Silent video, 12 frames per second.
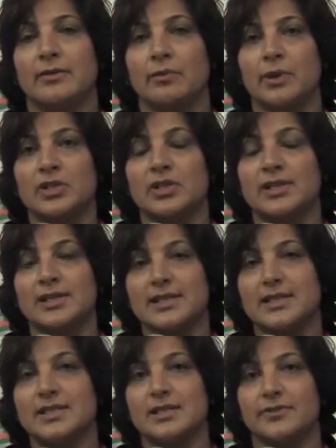which
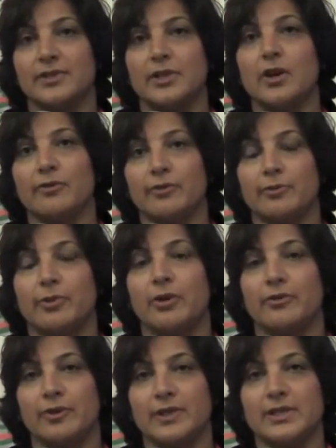consists of a
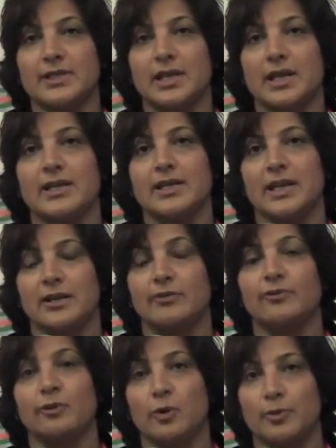not-for-profit side and
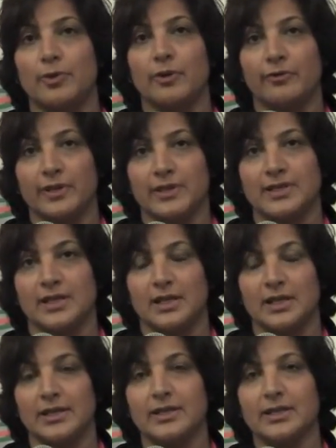a for-profit
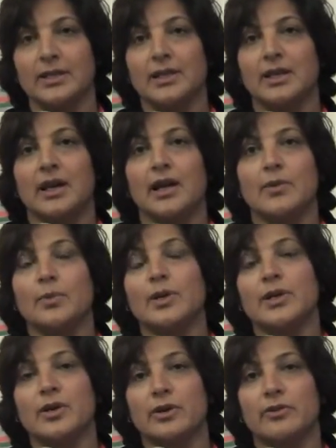side. I
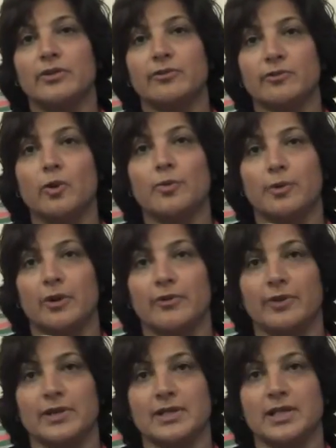work on the
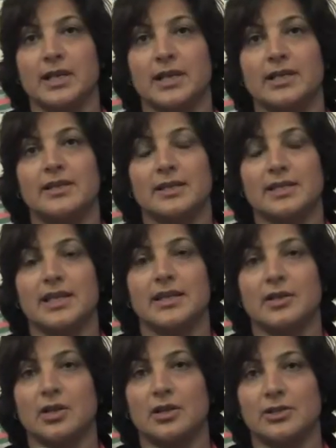for-profit side in the
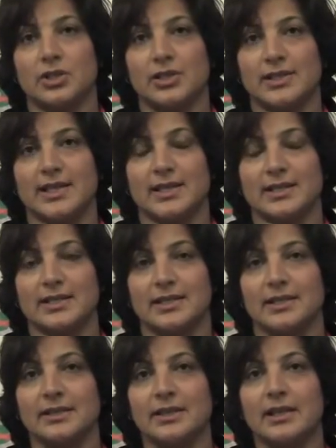technology
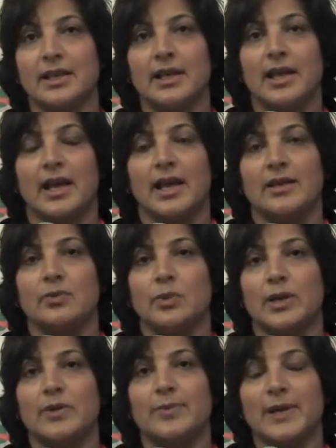sector,
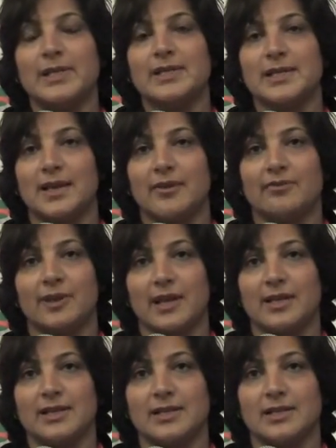and we are based in
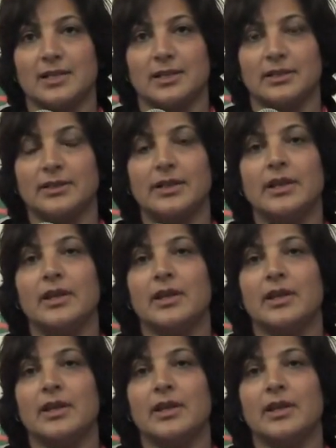Afghanistan.